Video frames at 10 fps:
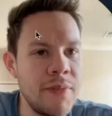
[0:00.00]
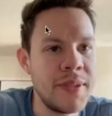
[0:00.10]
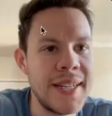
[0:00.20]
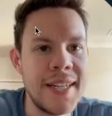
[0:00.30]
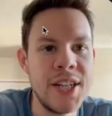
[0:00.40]
from
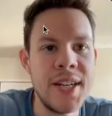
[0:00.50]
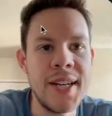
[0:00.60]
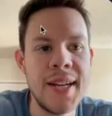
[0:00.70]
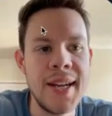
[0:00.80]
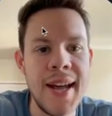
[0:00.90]

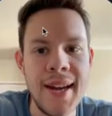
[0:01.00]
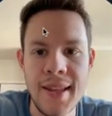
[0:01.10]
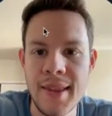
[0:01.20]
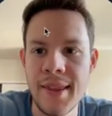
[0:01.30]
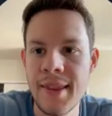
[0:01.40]
TGE, and
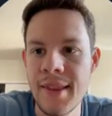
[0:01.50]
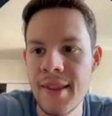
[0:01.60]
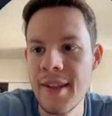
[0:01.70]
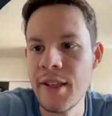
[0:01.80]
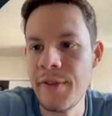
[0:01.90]
in
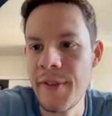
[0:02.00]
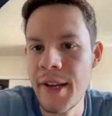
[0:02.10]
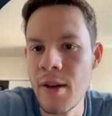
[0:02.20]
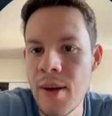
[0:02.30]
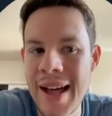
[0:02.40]
this
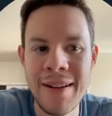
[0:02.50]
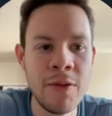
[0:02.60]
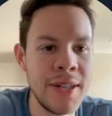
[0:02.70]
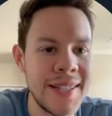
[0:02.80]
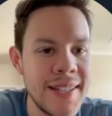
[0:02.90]
video, I
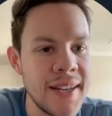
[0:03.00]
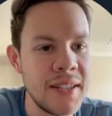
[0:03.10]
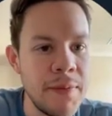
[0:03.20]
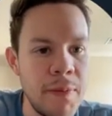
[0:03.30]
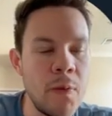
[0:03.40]
want to
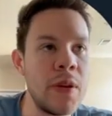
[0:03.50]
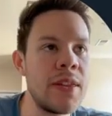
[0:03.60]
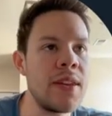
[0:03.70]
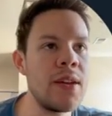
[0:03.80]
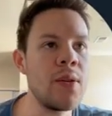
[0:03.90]
discuss
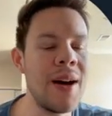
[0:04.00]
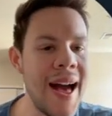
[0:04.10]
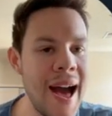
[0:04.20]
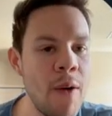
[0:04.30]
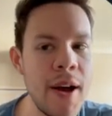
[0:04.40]
with you
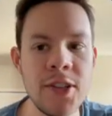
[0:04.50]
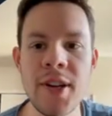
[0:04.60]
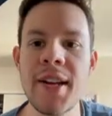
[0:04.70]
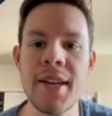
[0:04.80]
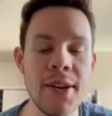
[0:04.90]
how I
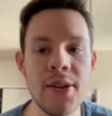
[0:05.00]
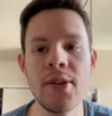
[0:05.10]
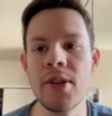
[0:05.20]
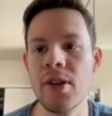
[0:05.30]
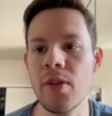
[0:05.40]
traded
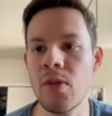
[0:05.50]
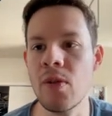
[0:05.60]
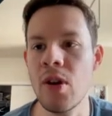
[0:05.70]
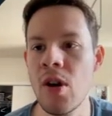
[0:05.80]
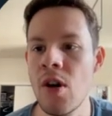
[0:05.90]
QQQ
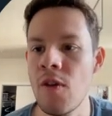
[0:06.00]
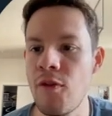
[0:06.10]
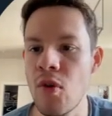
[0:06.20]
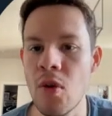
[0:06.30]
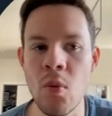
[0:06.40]

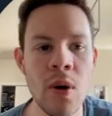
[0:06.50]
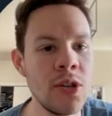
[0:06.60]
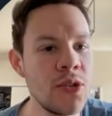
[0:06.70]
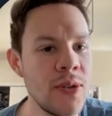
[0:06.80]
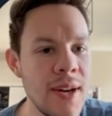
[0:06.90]
for one
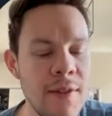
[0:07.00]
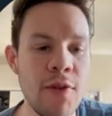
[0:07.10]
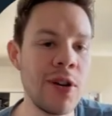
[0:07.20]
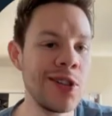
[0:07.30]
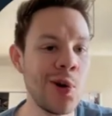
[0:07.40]
trade
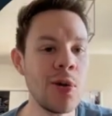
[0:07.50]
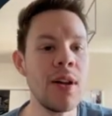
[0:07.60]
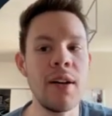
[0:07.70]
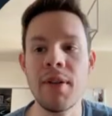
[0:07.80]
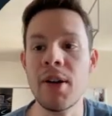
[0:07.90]
for a total
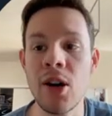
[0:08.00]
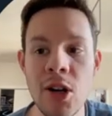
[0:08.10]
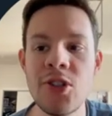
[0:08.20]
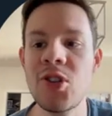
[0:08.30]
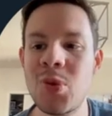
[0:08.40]
of
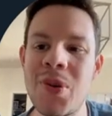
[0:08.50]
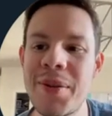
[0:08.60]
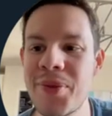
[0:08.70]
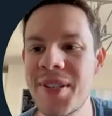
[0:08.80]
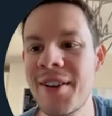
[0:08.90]

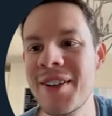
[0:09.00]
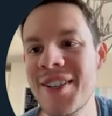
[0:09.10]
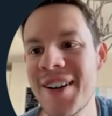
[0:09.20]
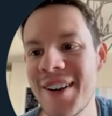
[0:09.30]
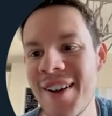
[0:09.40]
120%
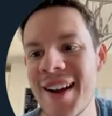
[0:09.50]
return. All